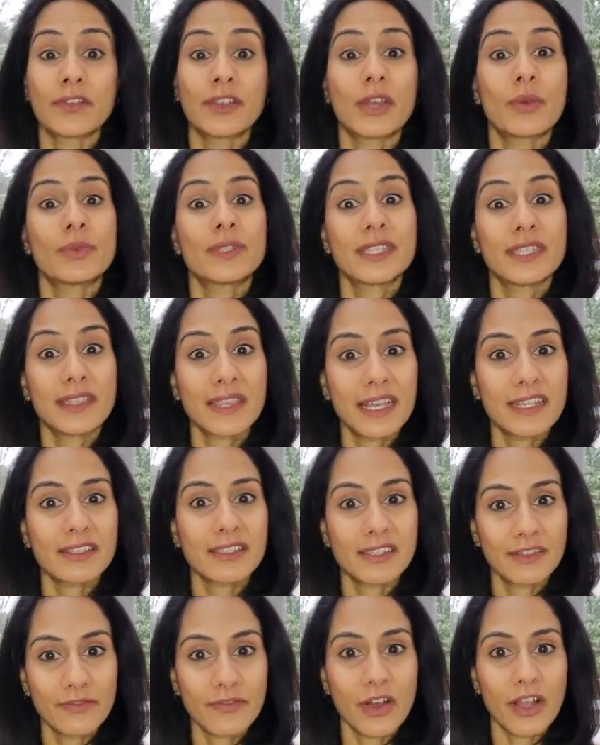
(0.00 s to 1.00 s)
and I was in that
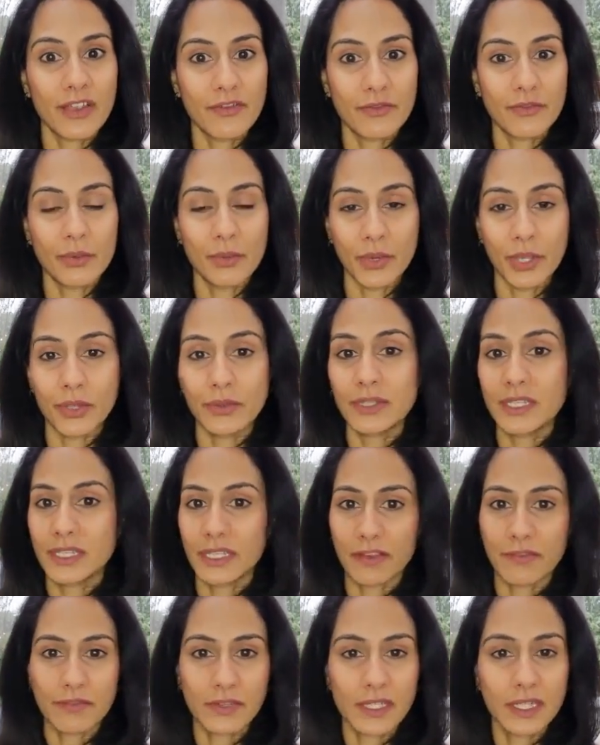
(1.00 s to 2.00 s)
survival mode,
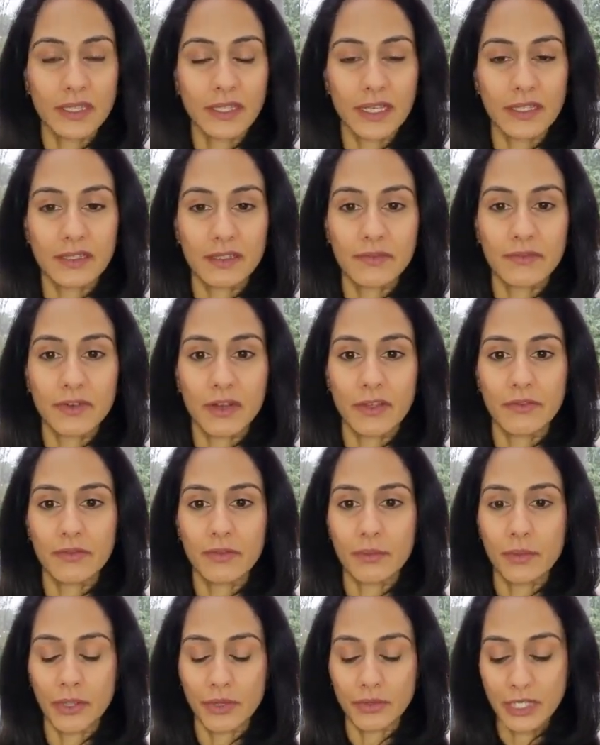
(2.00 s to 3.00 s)
definitely in that
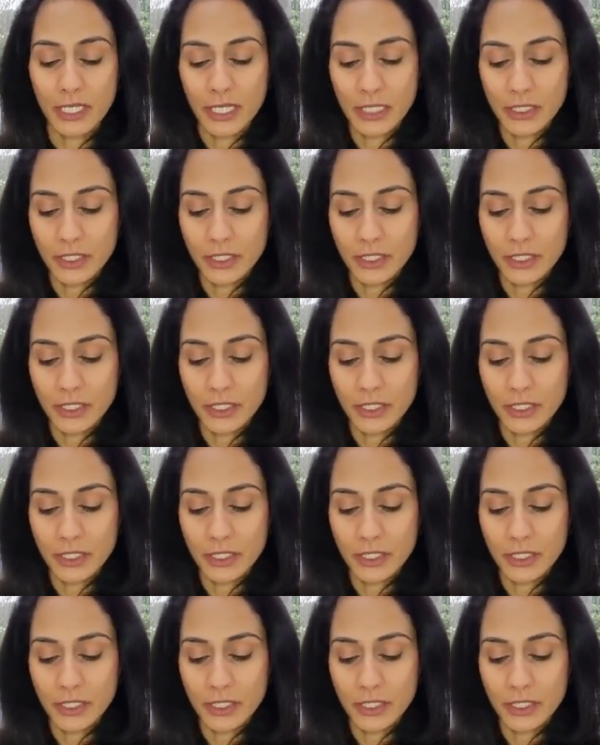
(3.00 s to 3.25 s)
survival mode,